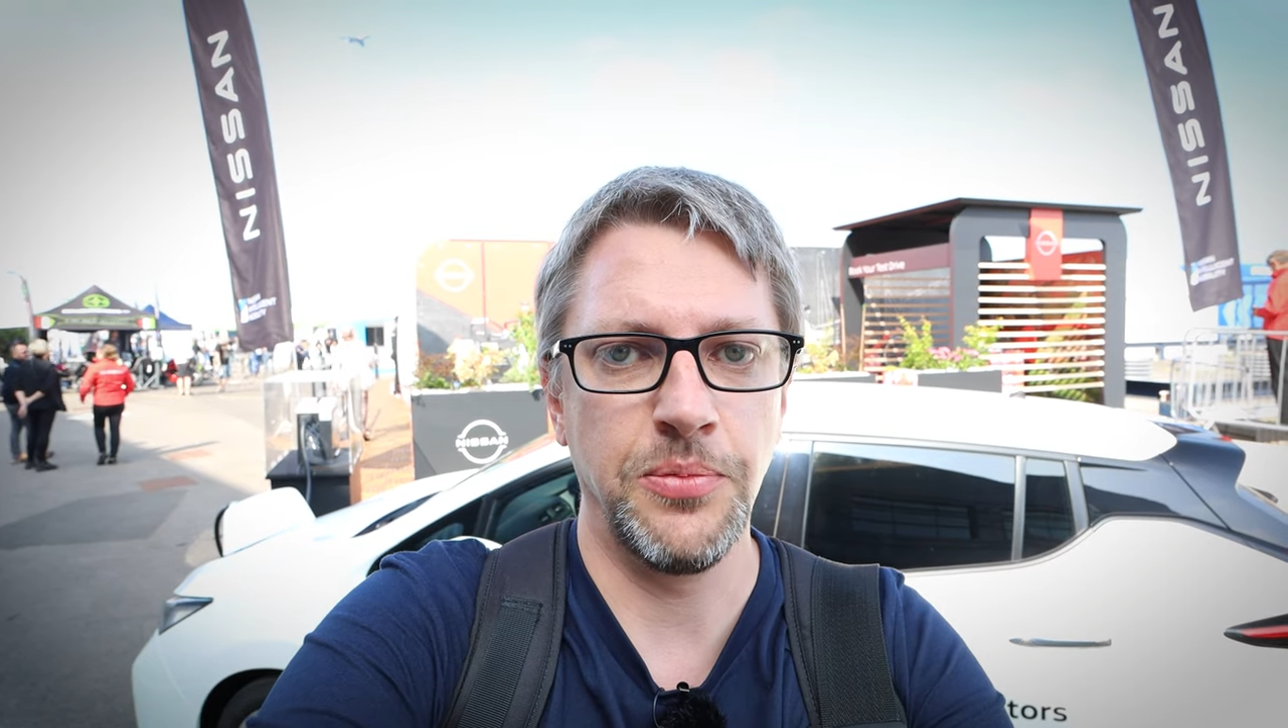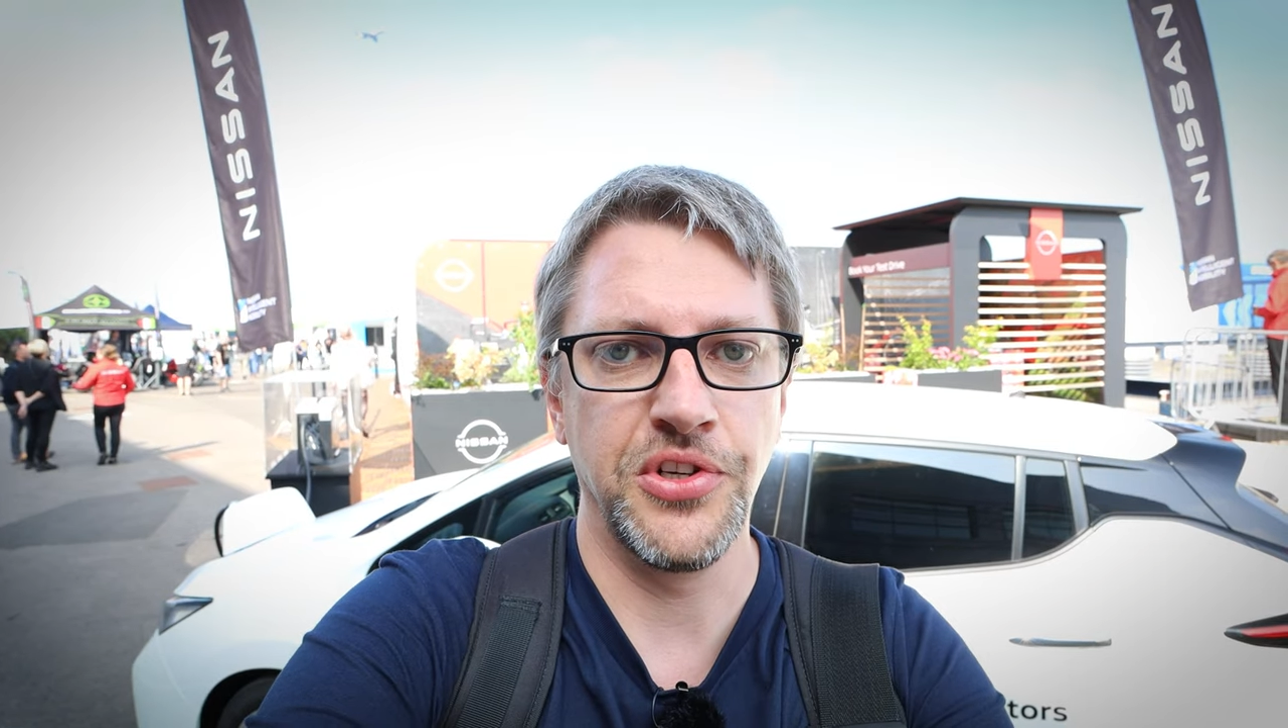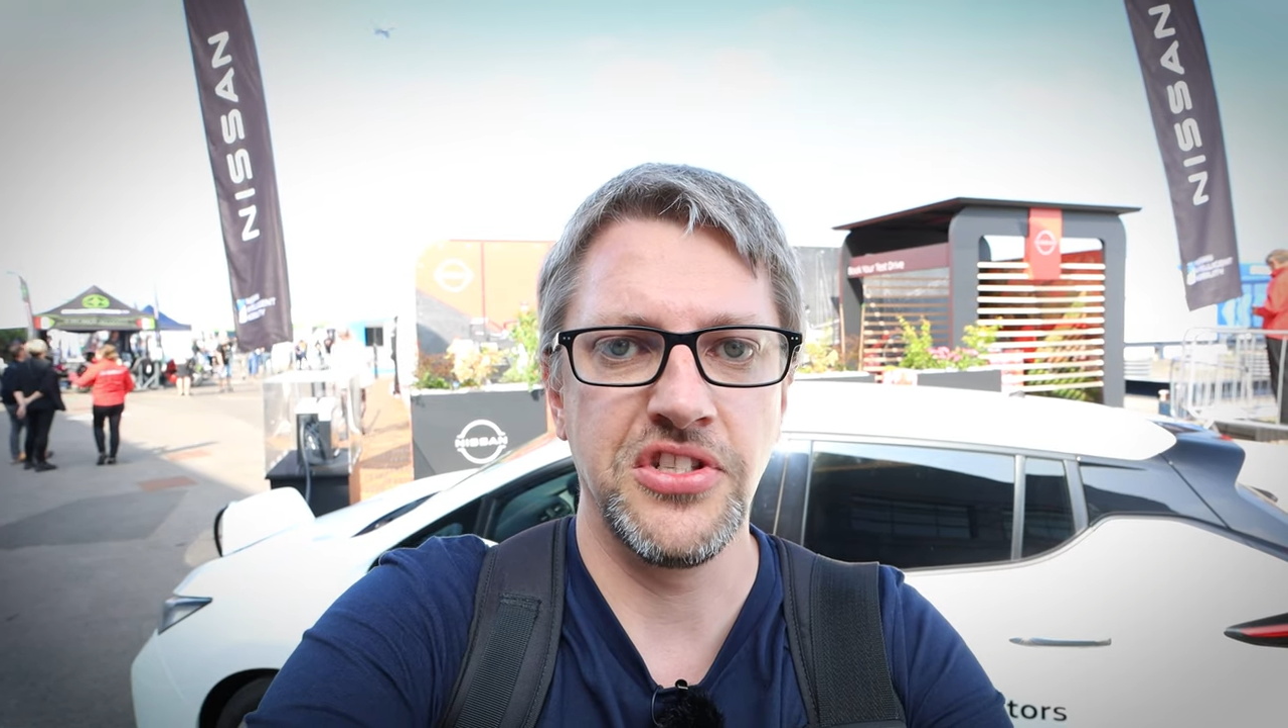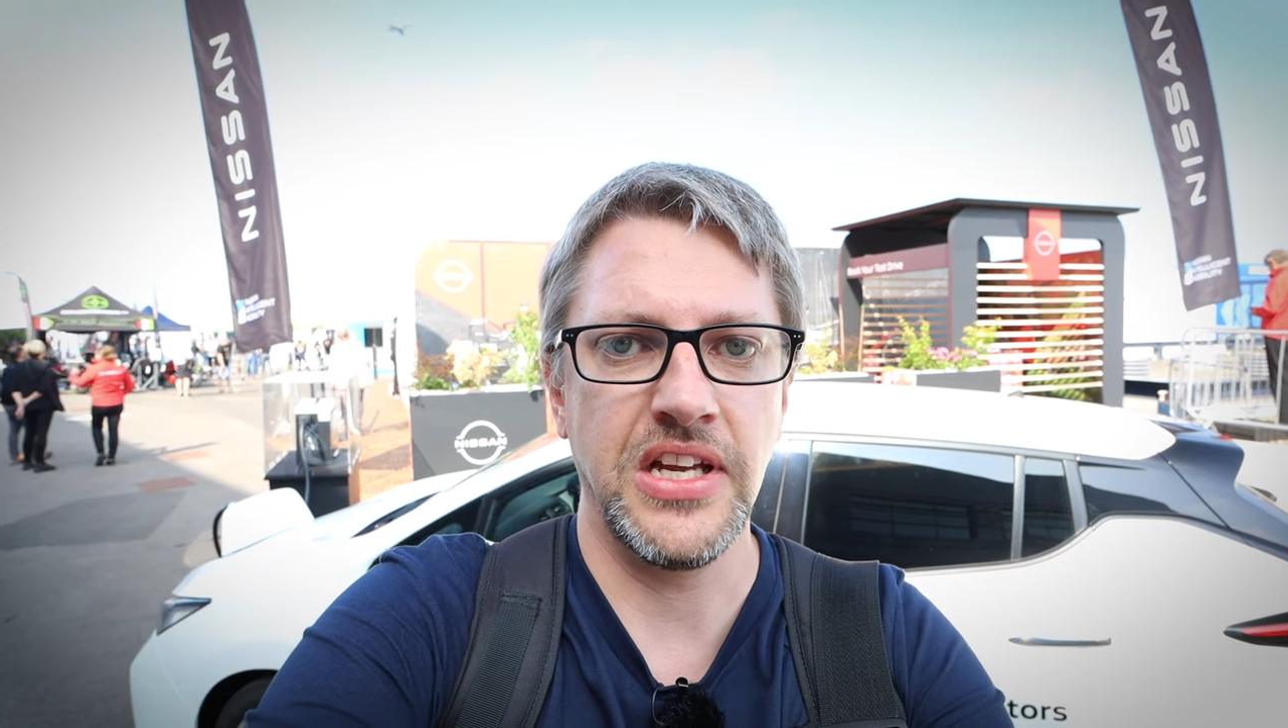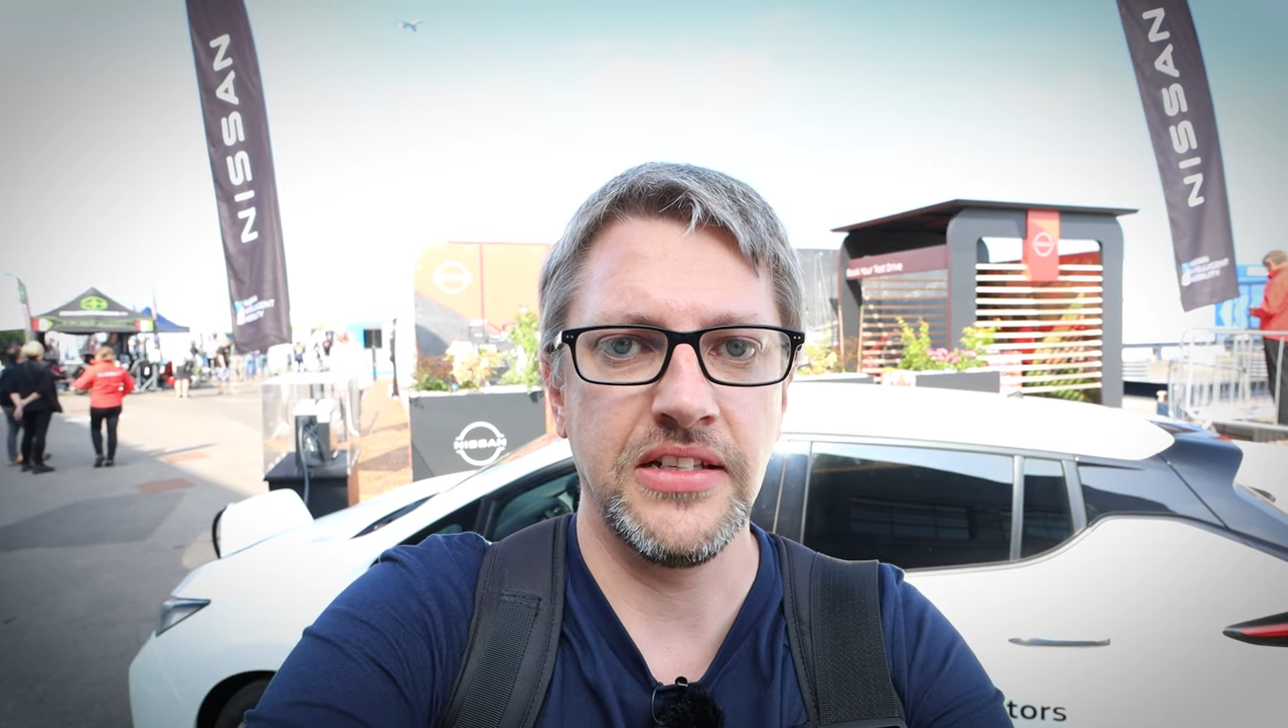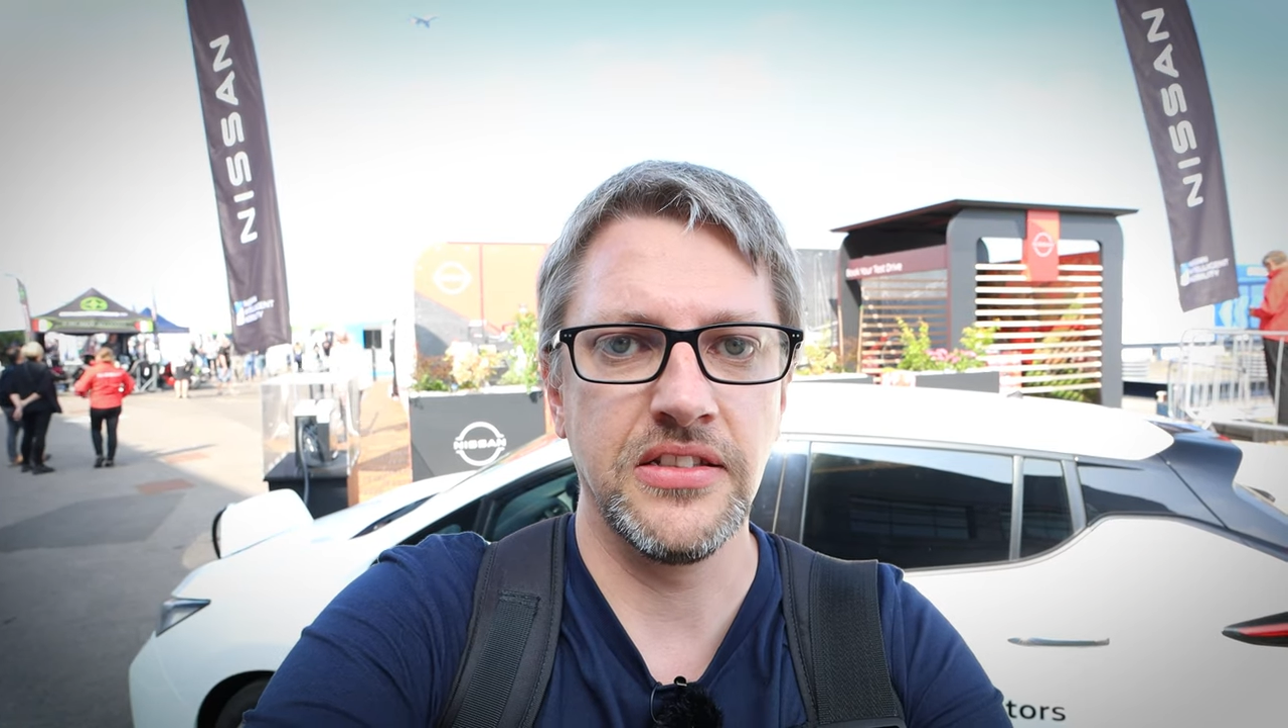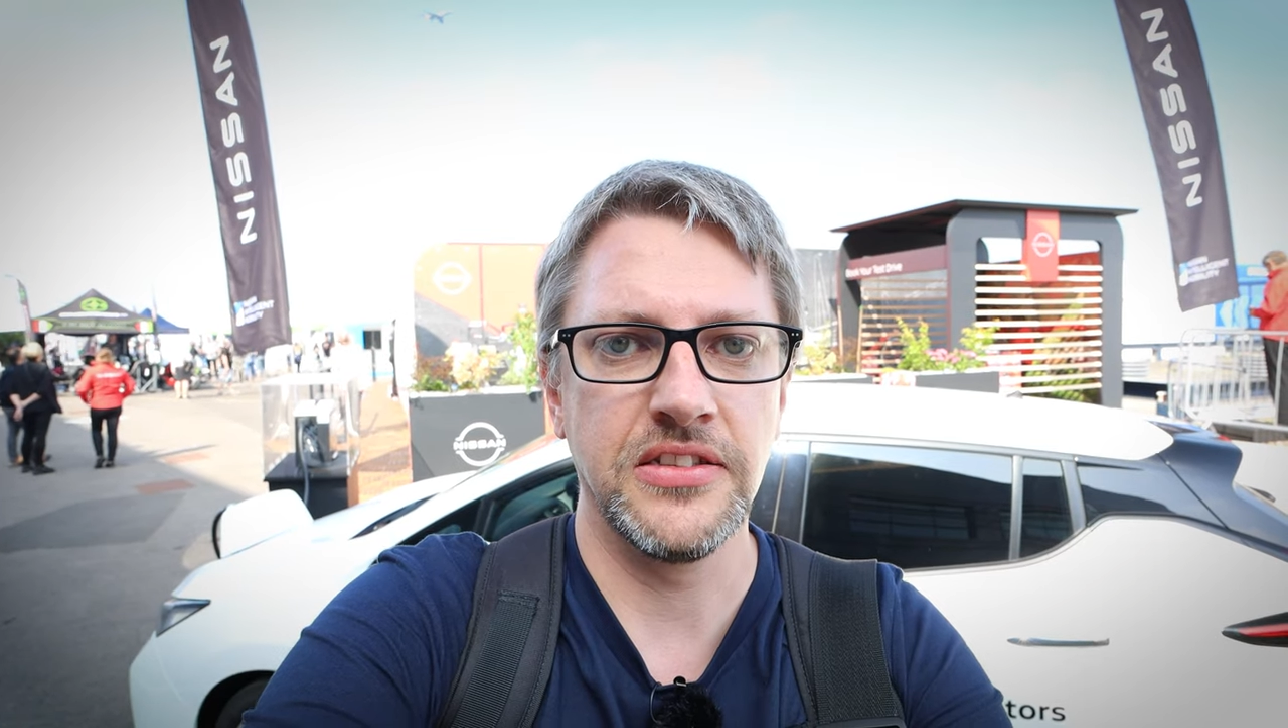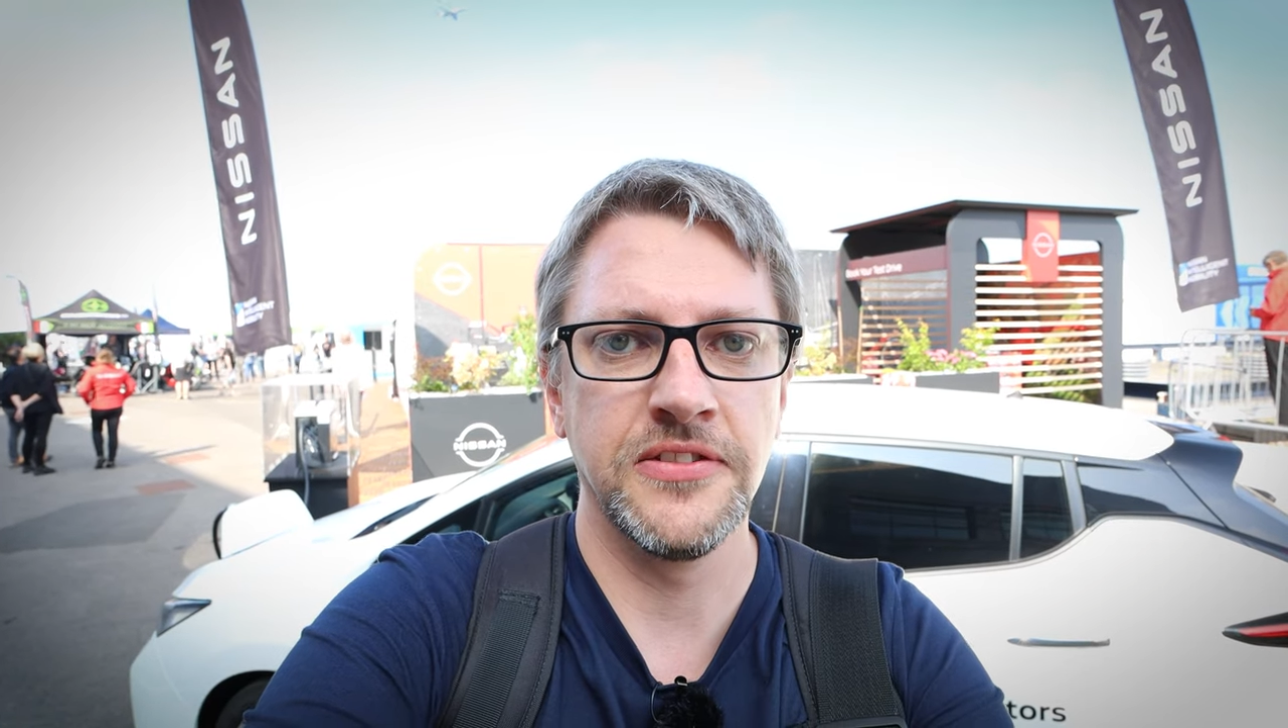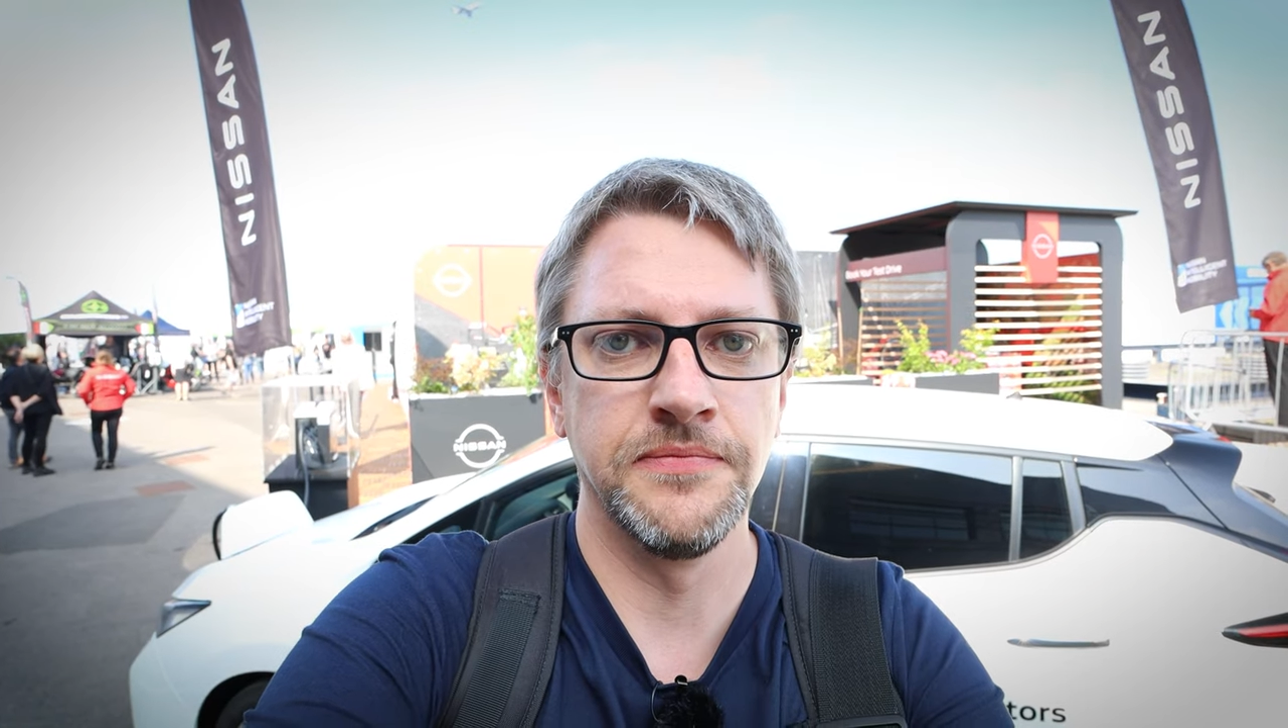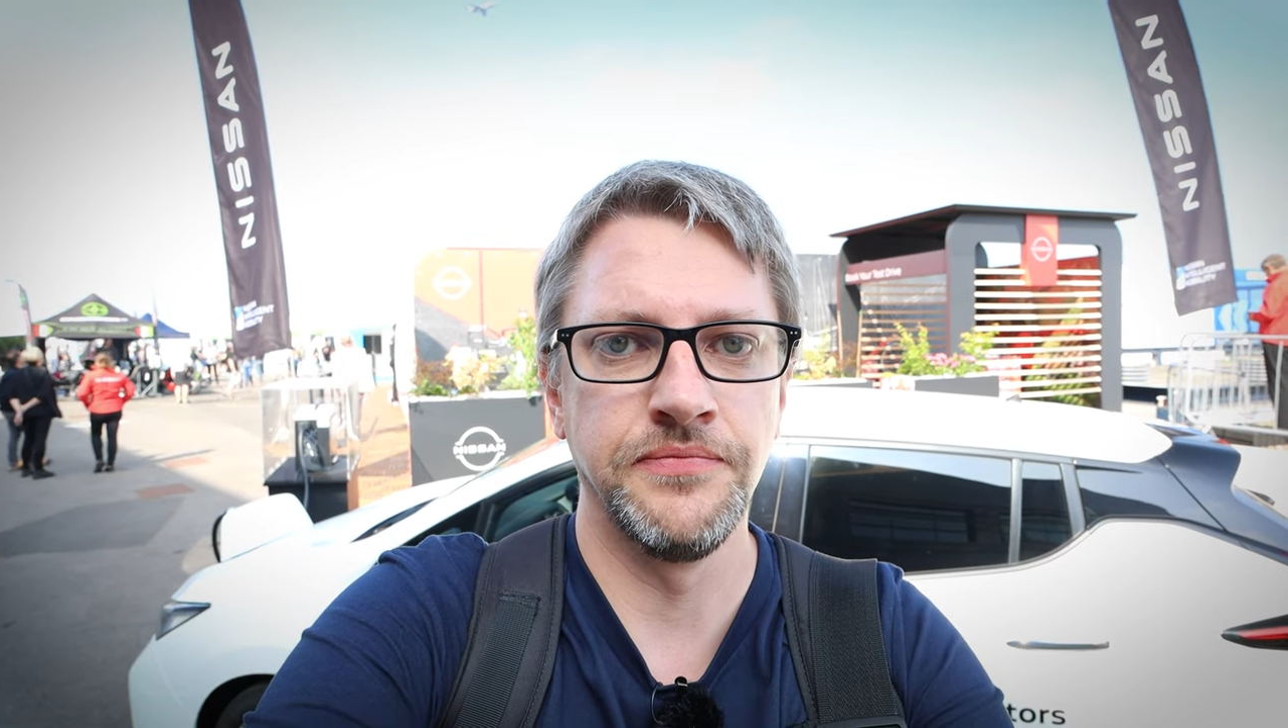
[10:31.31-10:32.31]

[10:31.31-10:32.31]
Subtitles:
appreciated.